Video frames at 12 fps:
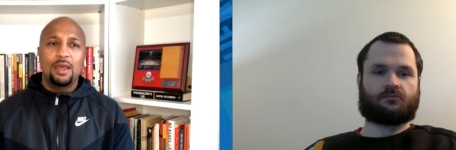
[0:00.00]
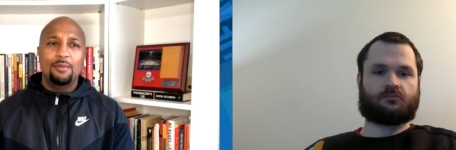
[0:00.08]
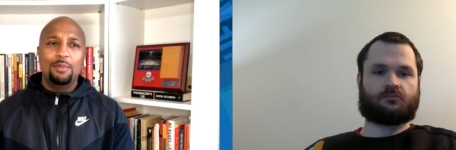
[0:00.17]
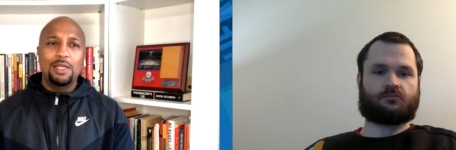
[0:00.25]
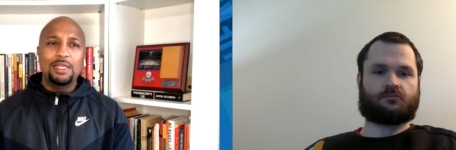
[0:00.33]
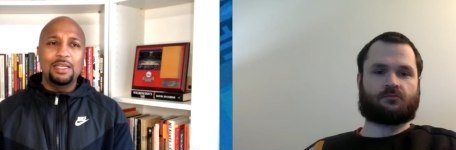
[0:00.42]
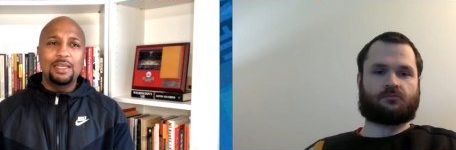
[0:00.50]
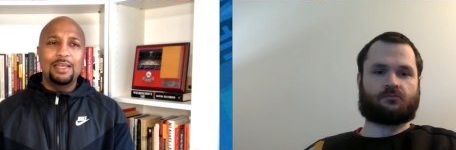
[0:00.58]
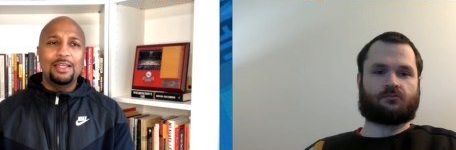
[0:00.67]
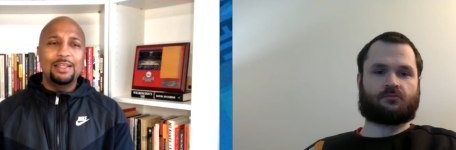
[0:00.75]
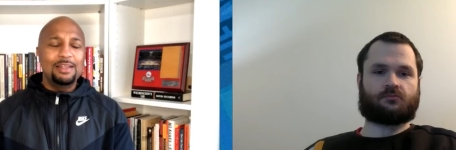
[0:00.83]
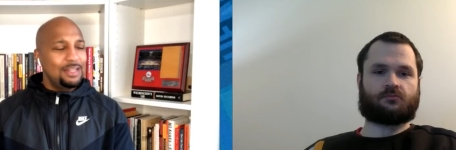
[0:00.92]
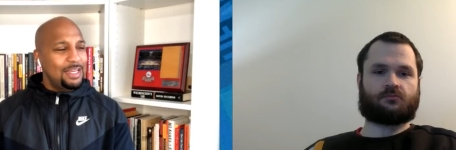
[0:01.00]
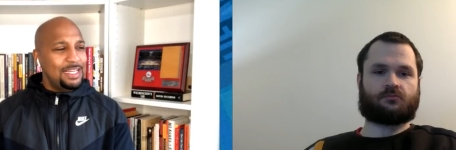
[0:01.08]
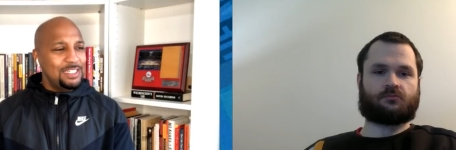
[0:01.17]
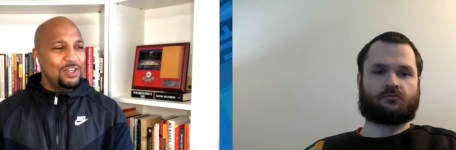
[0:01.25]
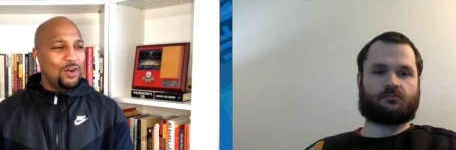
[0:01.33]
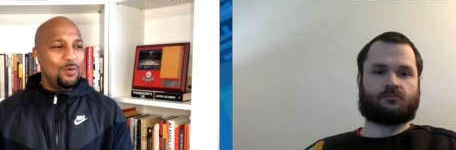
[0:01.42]
Speaker 1: But
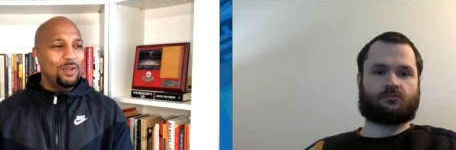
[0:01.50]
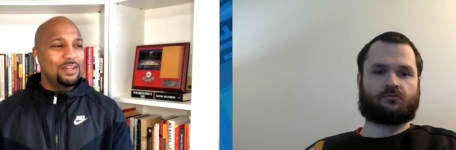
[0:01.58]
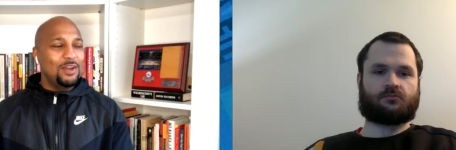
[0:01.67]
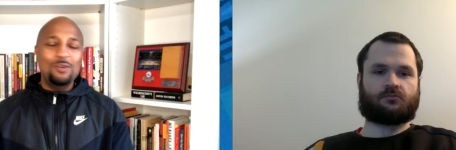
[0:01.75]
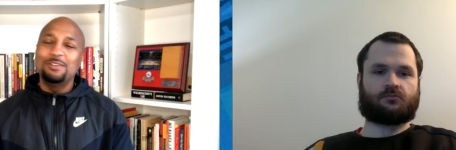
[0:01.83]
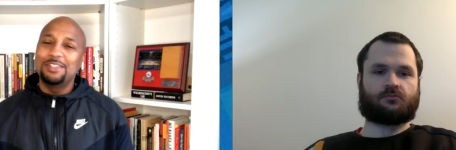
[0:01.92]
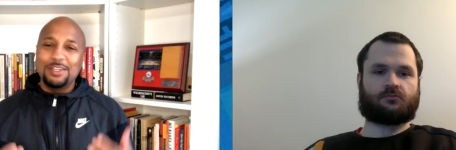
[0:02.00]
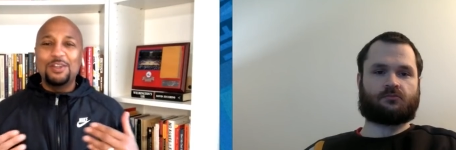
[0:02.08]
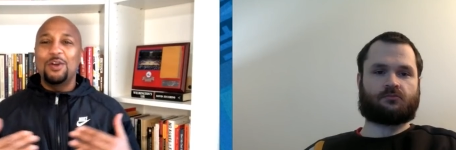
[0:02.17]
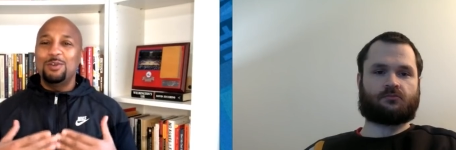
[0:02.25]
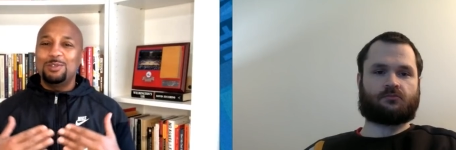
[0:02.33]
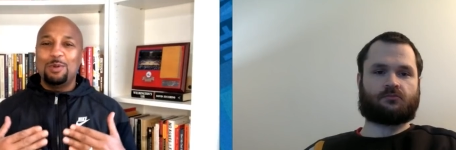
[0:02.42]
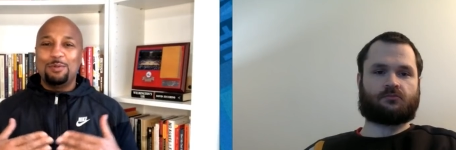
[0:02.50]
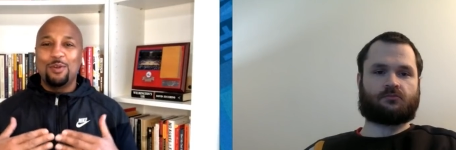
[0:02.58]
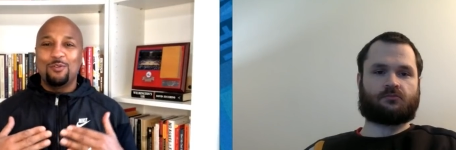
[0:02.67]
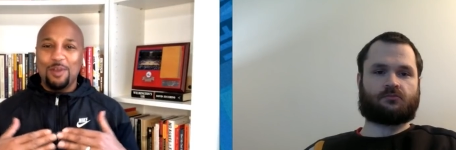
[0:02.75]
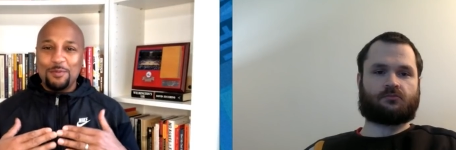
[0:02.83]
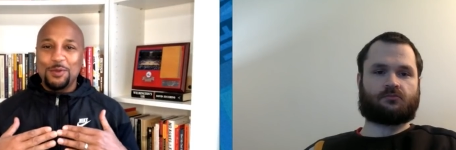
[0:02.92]
he's going nose to nose with
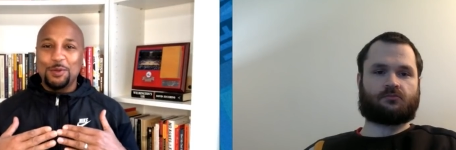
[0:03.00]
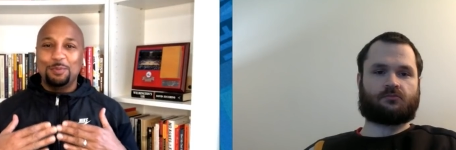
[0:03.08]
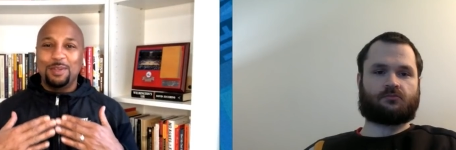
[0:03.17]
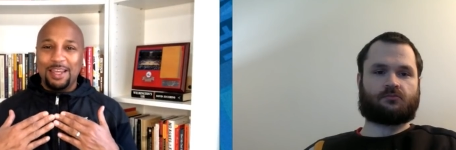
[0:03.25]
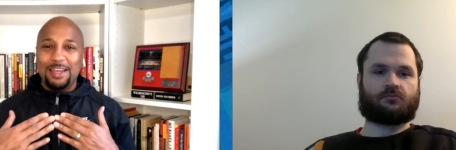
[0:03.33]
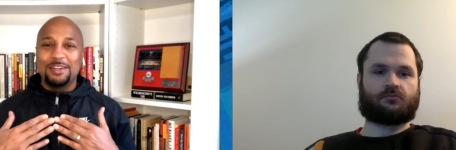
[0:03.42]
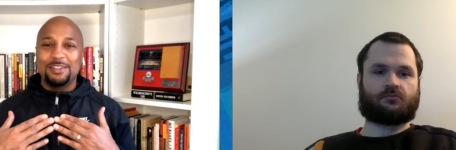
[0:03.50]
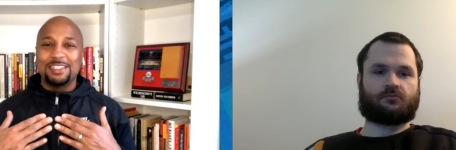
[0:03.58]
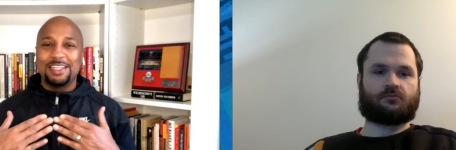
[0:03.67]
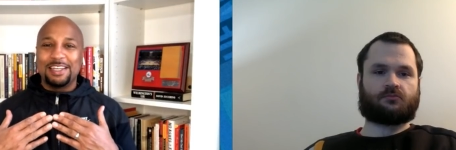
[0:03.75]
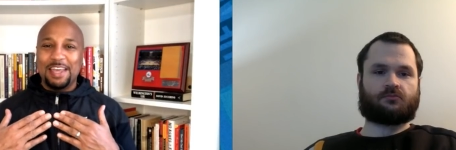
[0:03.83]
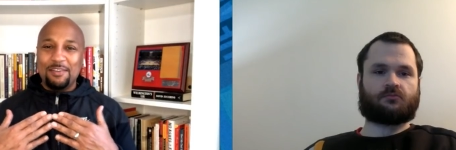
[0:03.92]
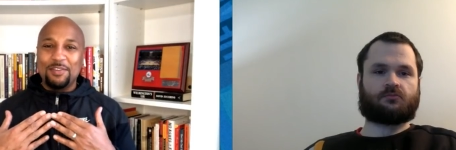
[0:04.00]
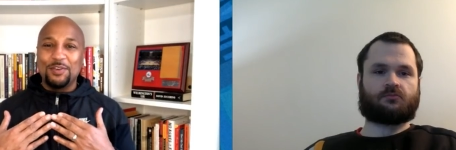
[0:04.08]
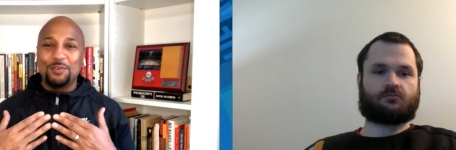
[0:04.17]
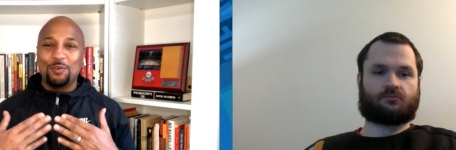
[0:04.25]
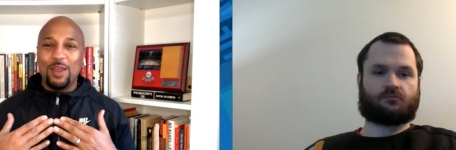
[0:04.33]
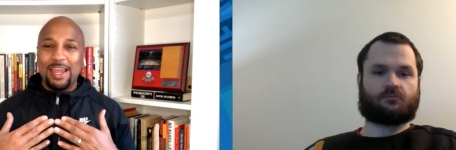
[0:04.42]
perimeter players and Kevin
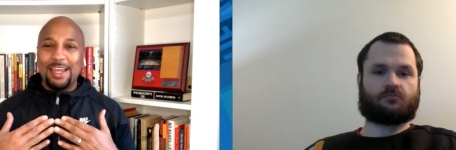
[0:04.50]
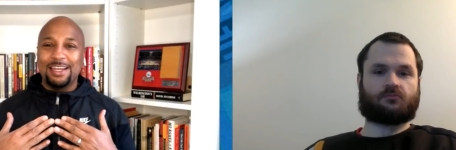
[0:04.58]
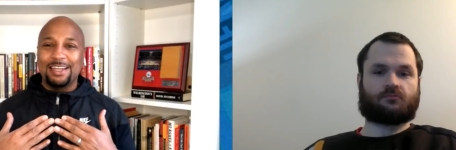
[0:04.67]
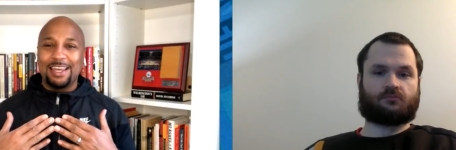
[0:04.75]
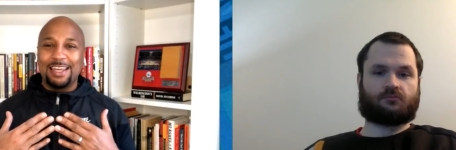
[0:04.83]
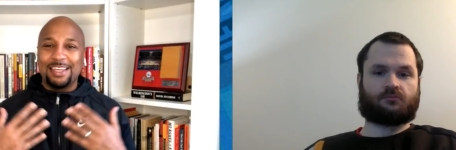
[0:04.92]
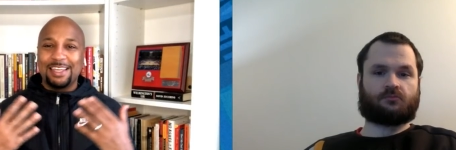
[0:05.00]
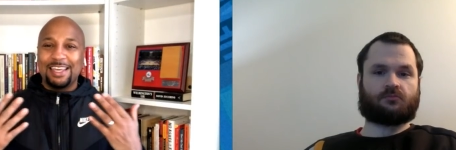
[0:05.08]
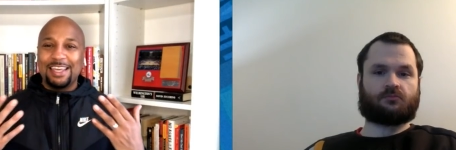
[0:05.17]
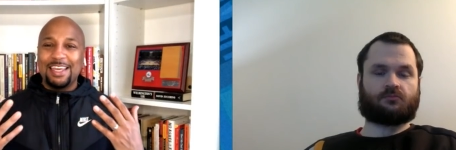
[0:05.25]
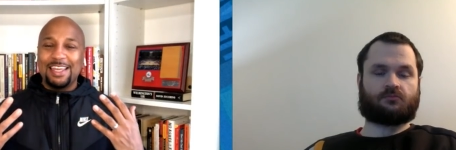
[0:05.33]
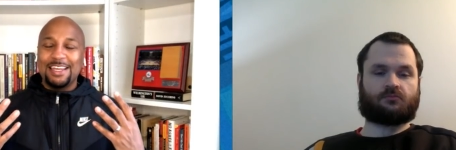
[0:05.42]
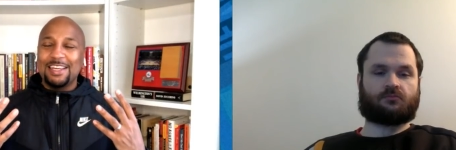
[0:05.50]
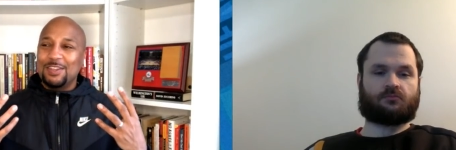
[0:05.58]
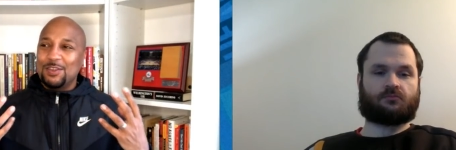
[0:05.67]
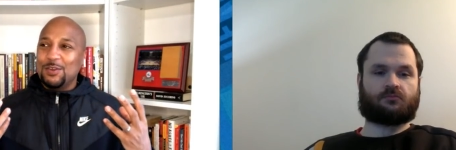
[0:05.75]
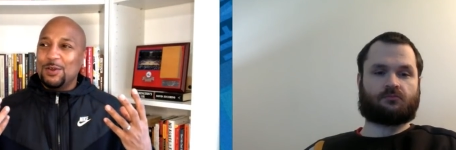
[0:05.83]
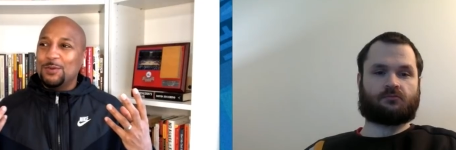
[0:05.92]
Durant. Like, and,
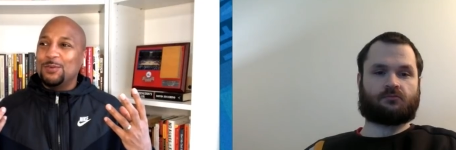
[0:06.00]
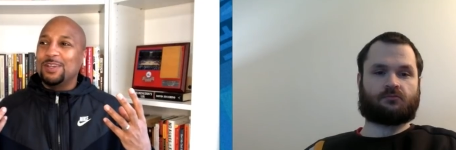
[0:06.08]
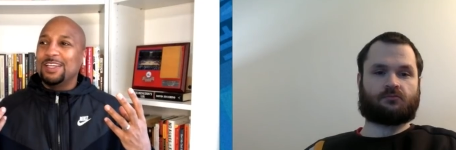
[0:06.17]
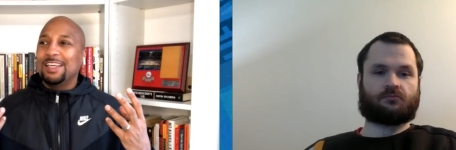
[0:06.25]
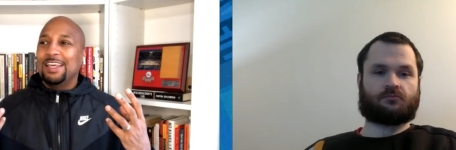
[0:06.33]
you know,